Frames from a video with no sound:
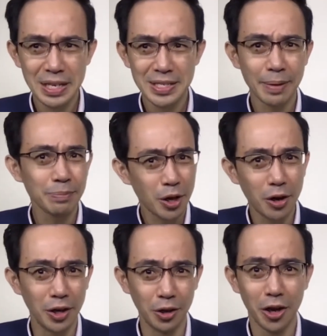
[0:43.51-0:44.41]
Some
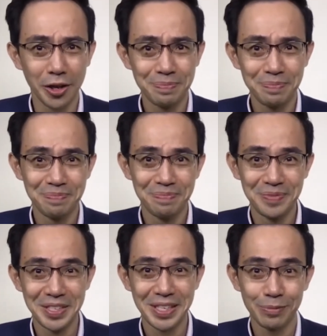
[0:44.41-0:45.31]
talk a lot.
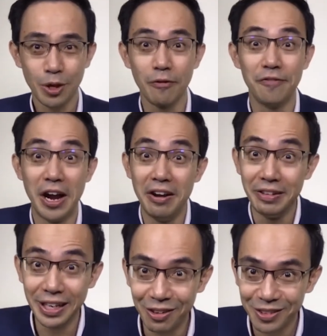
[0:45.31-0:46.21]
Some talk
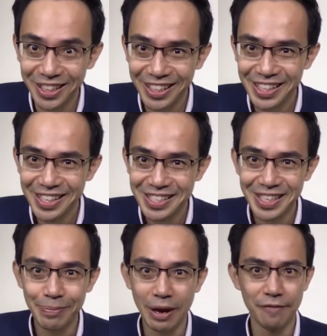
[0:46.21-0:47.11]
very loudly.
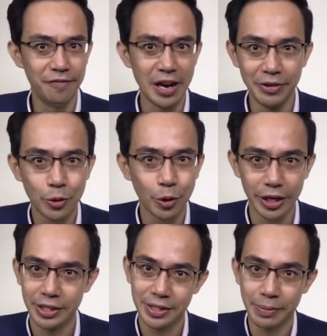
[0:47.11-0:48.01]
Some are very
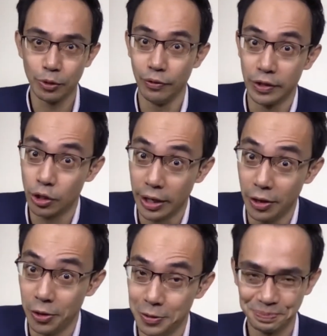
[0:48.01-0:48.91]
quiet. Some don't even talk at
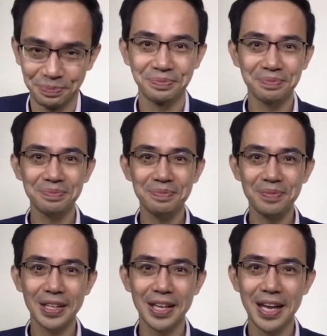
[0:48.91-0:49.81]
all.
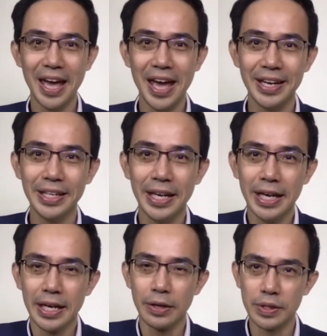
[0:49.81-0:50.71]
And
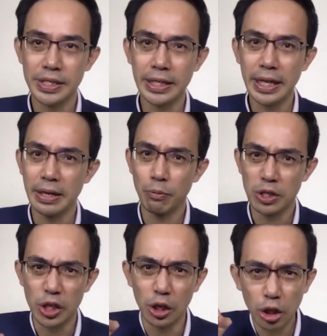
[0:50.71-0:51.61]
he was saying that there
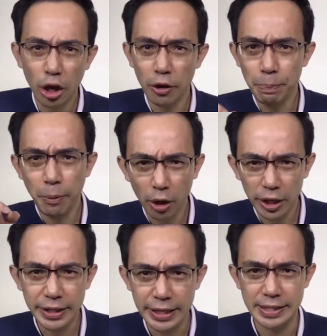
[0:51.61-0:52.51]
was a lot of
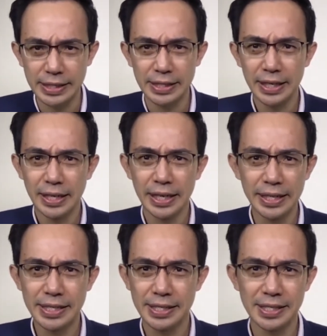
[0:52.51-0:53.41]
politics in
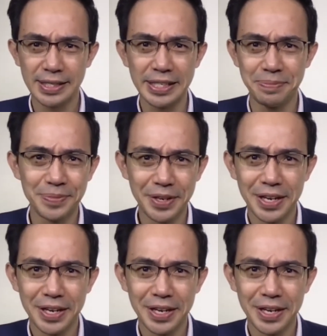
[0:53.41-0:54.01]
his team.